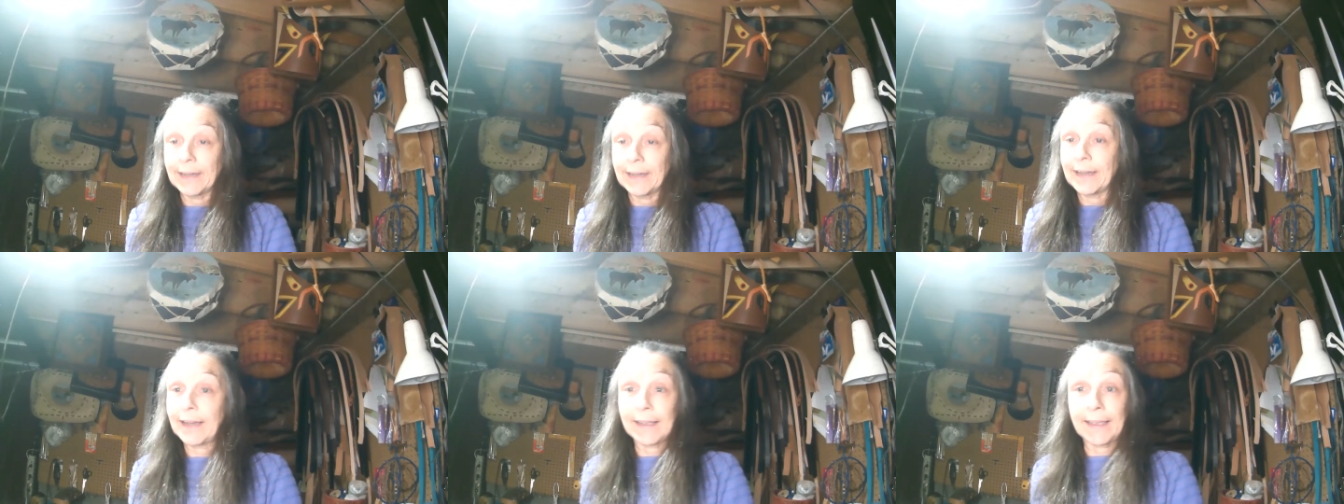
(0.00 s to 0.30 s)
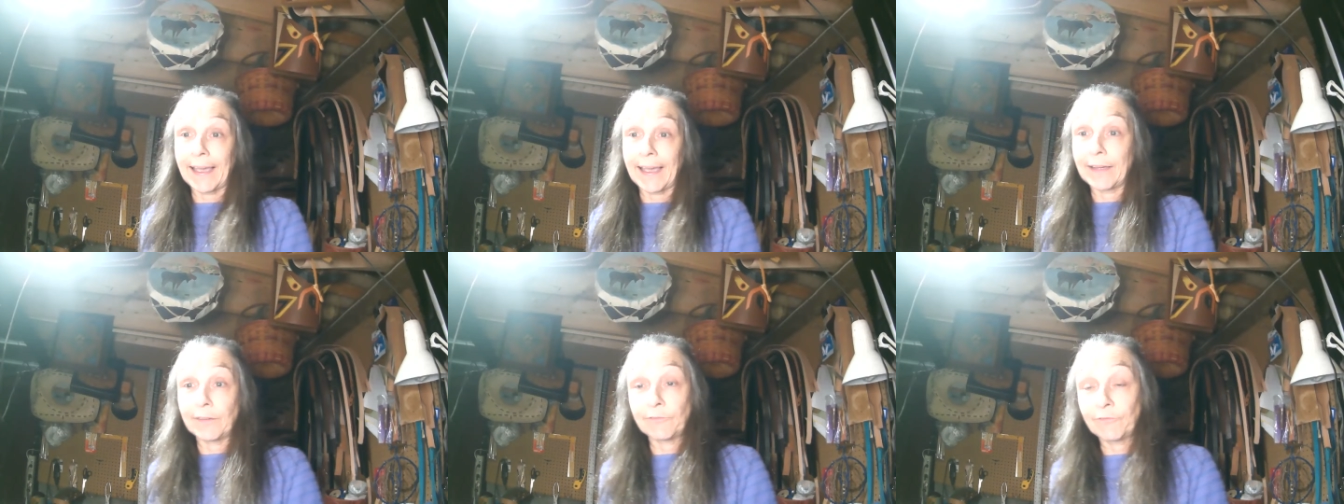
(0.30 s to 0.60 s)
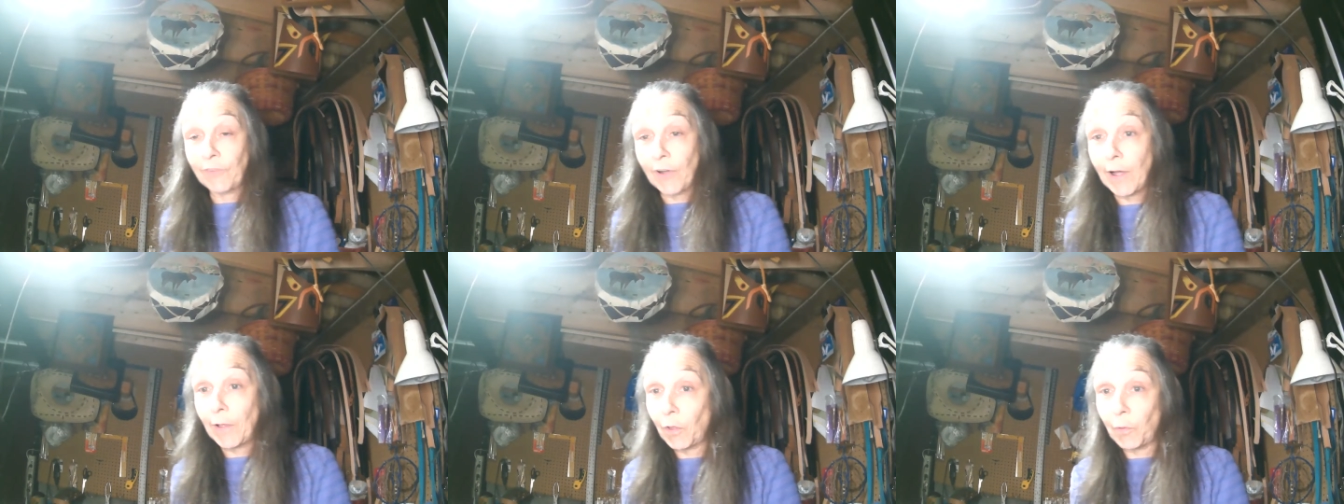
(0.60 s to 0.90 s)
again,
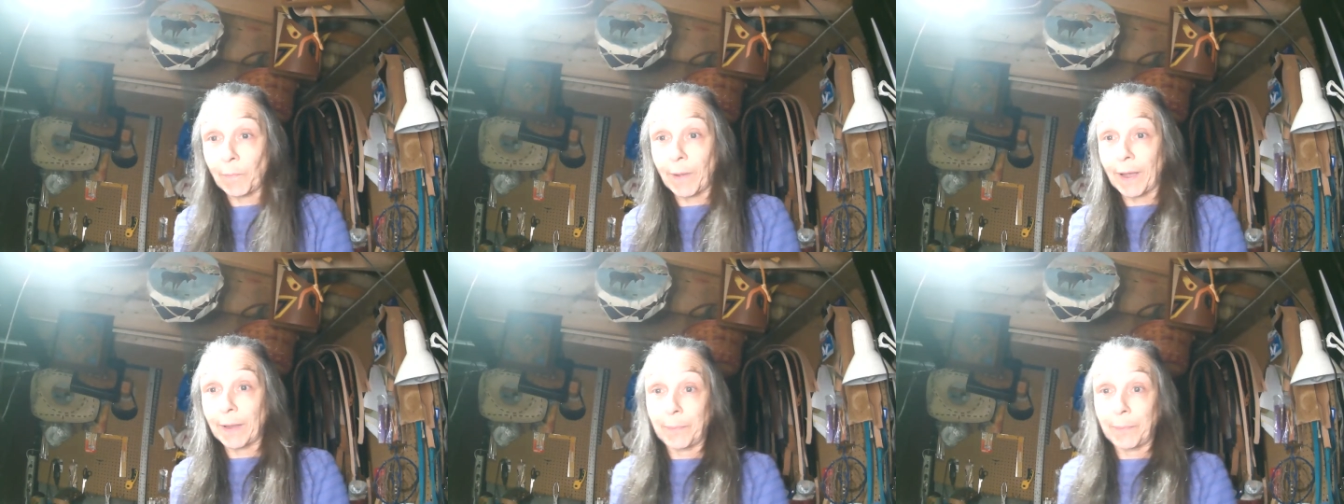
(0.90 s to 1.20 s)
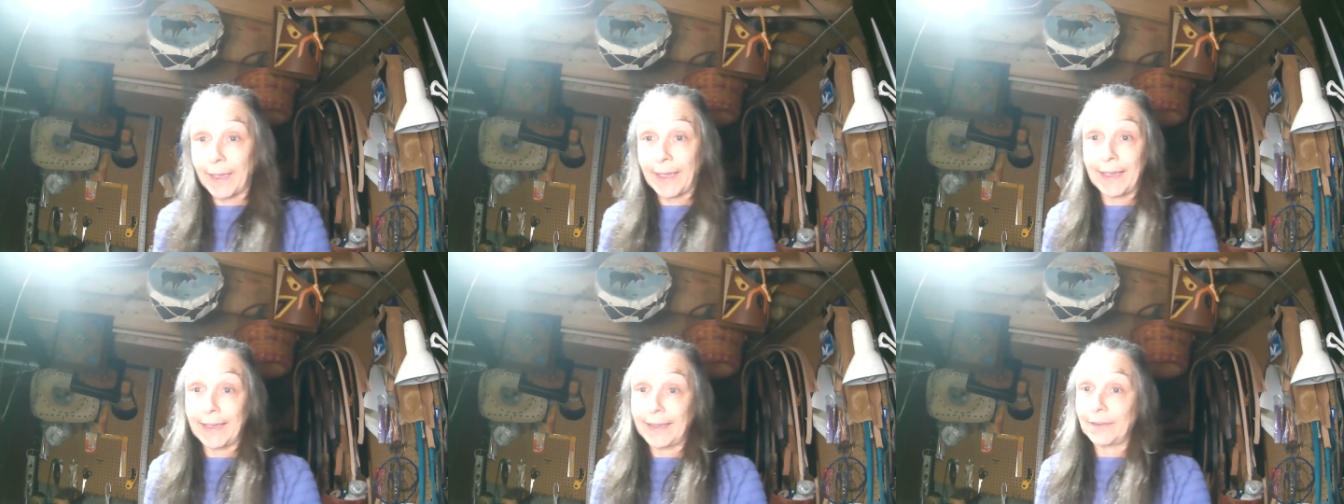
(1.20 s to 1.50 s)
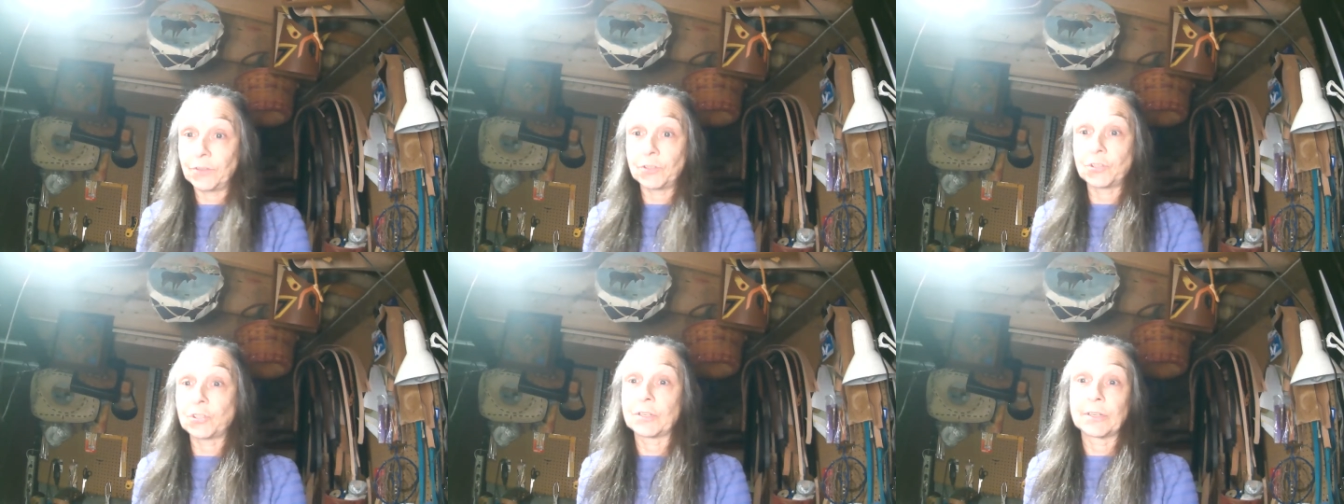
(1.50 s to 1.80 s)
follow my
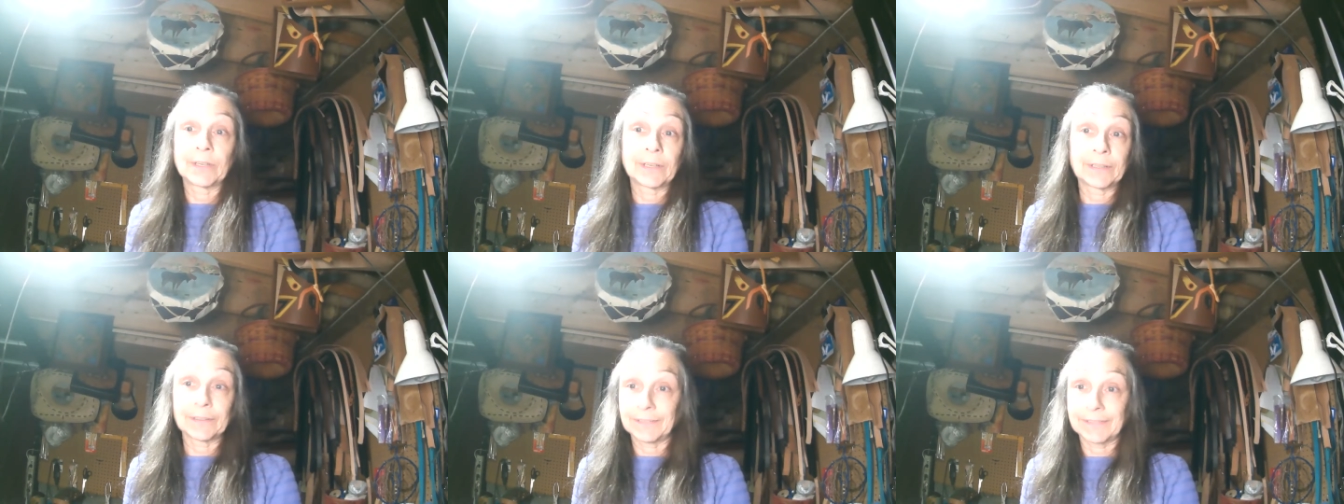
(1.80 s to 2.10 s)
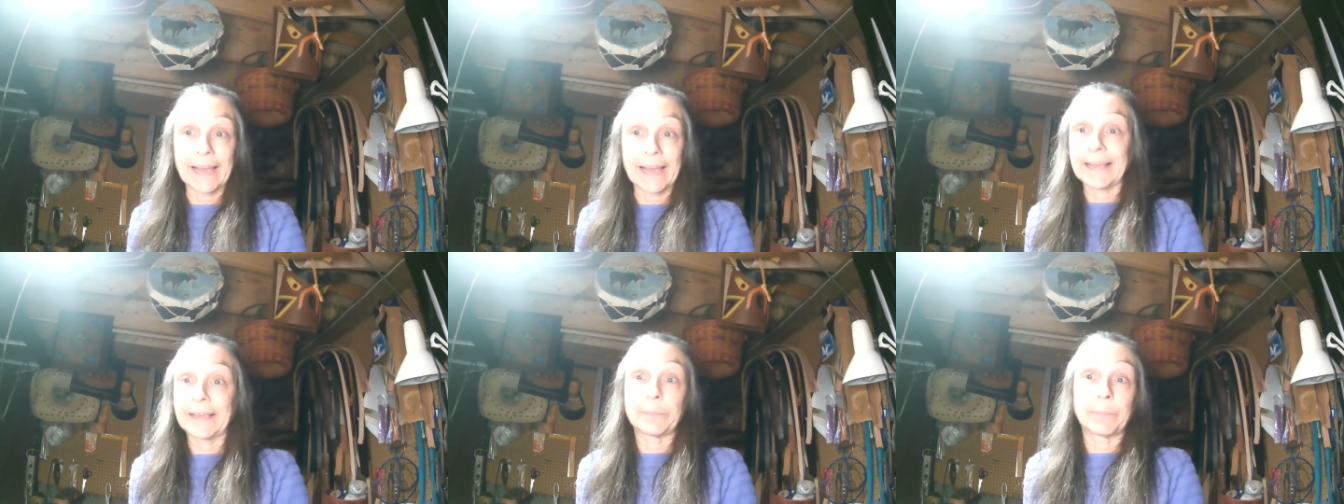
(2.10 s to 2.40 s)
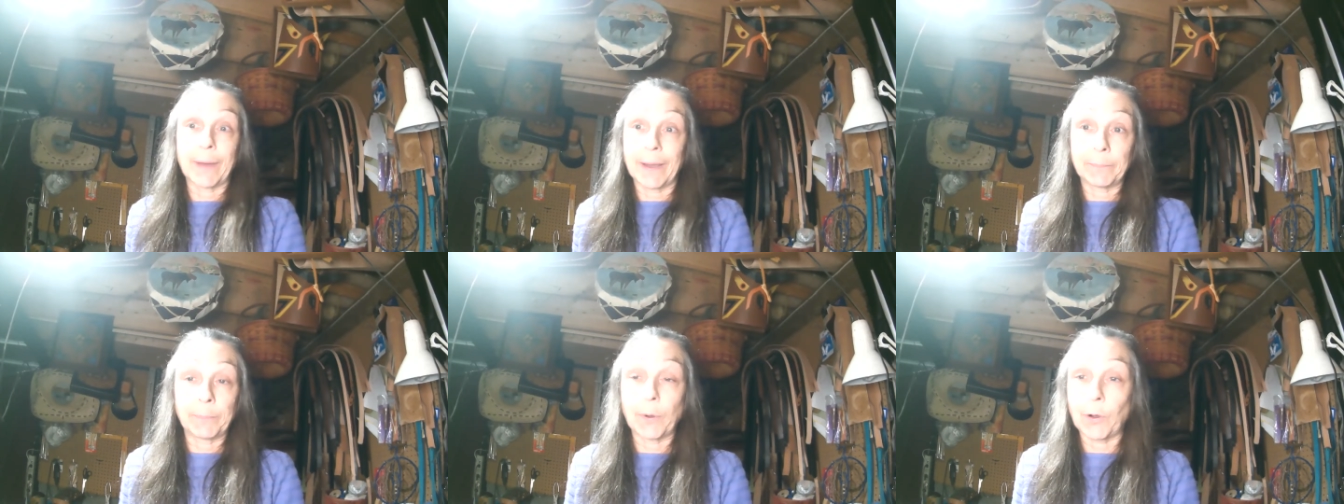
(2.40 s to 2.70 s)
page, like
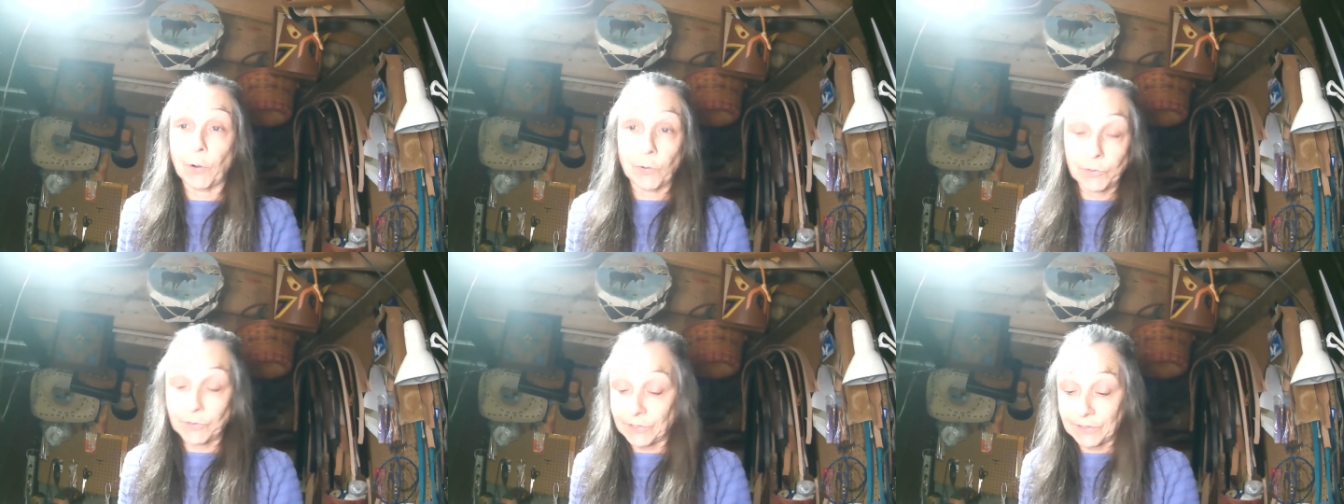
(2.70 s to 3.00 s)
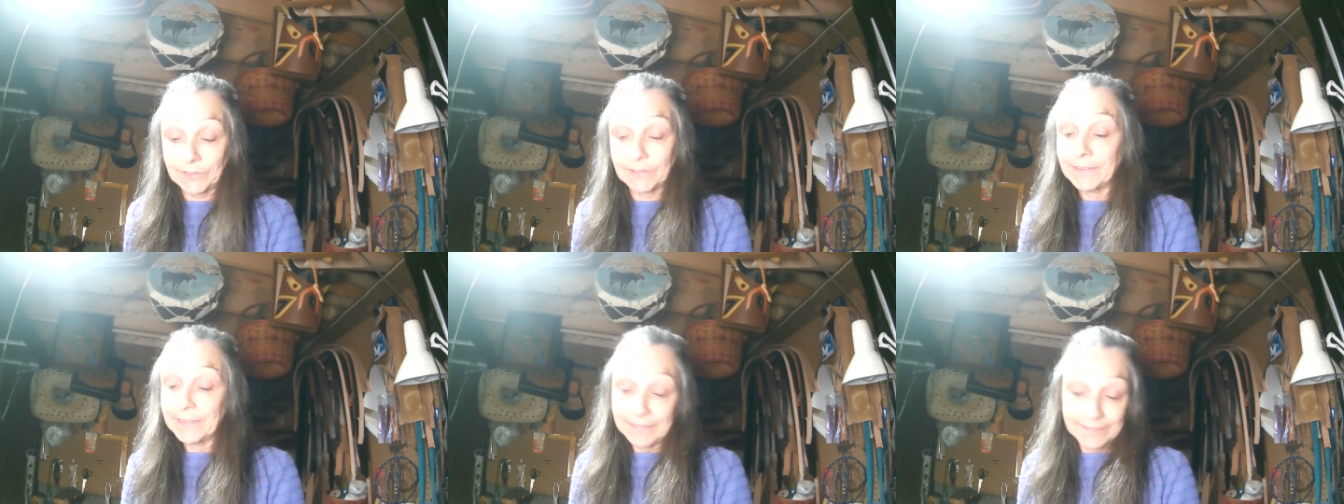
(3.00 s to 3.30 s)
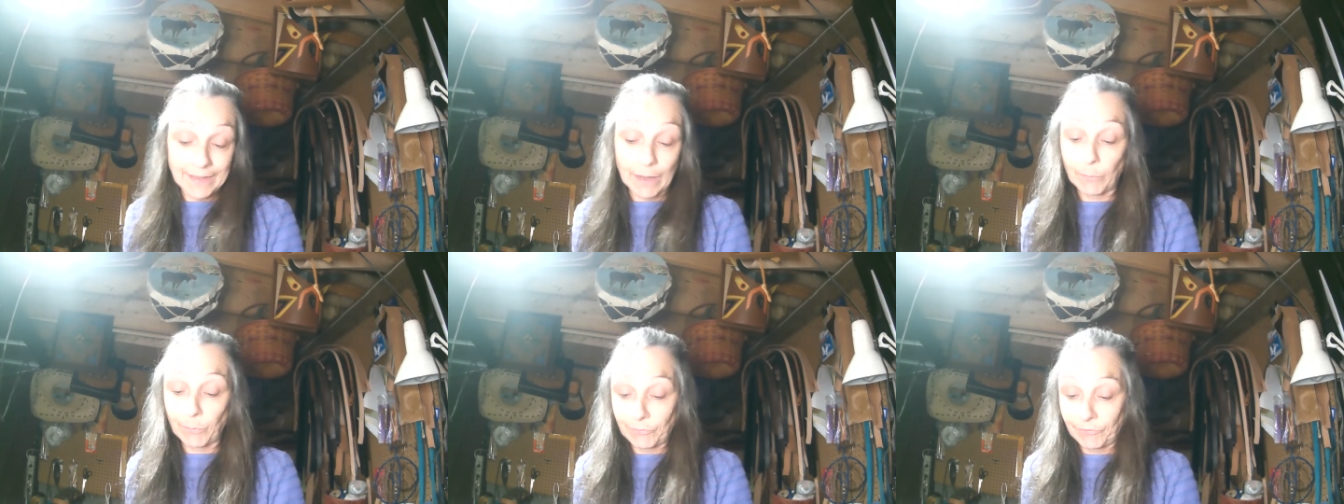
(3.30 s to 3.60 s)
my posts.
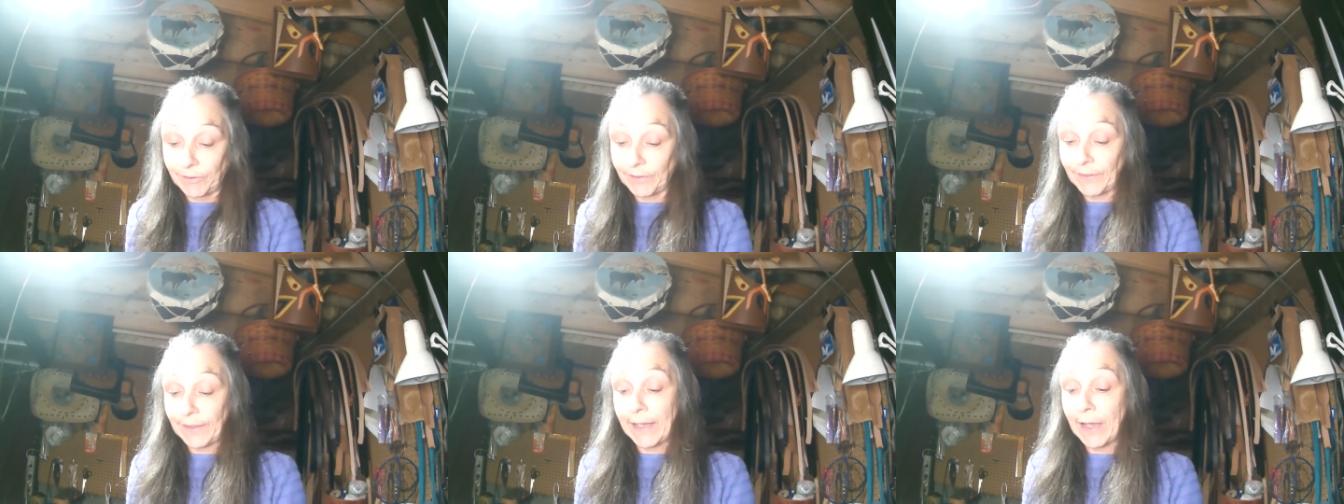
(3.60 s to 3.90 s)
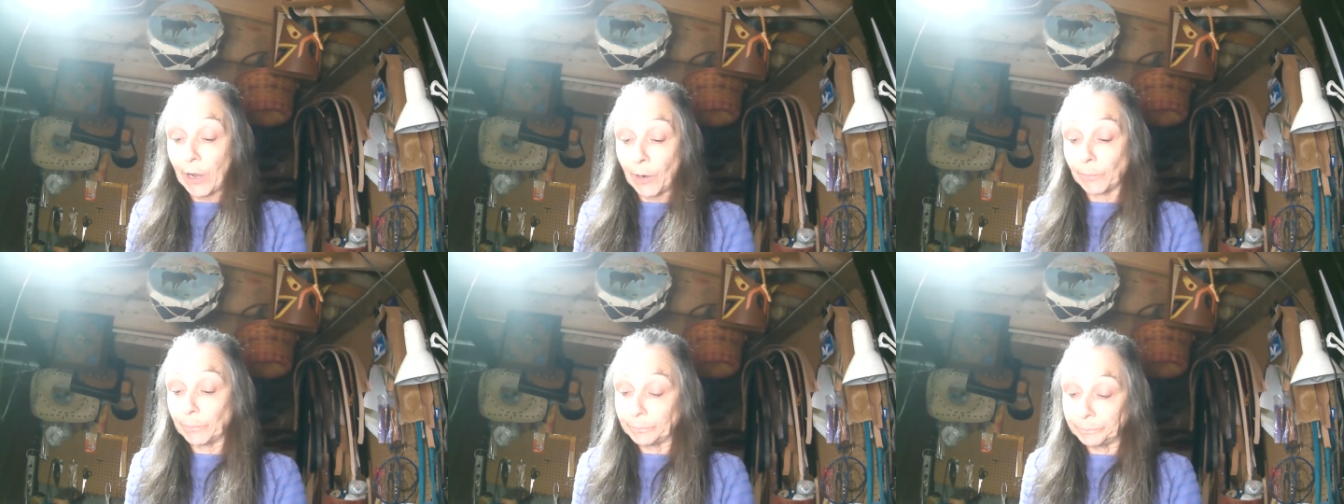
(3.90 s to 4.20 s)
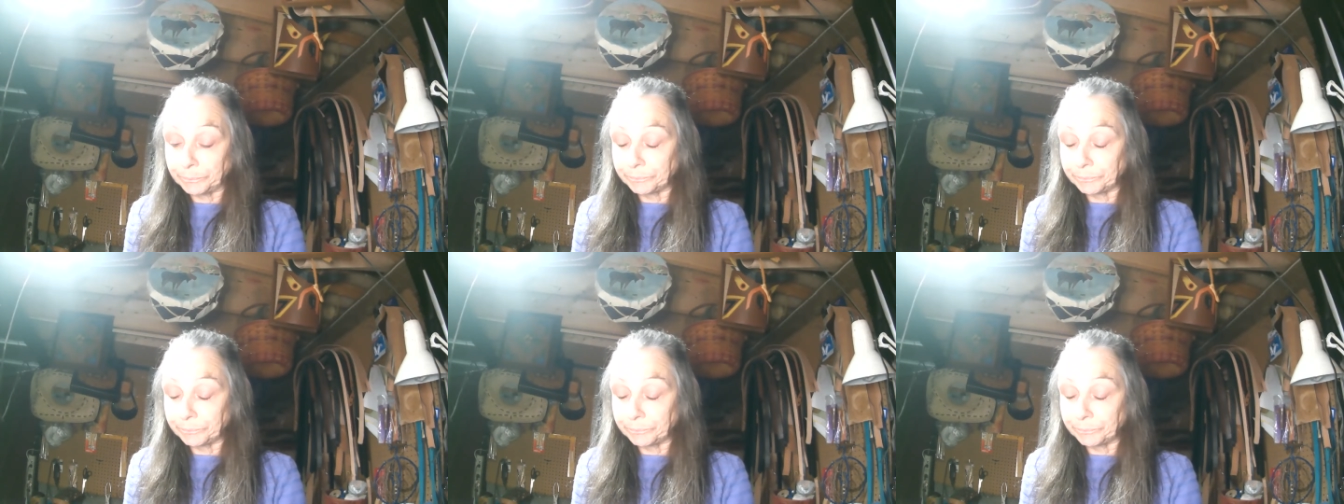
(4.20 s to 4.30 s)
That would really help.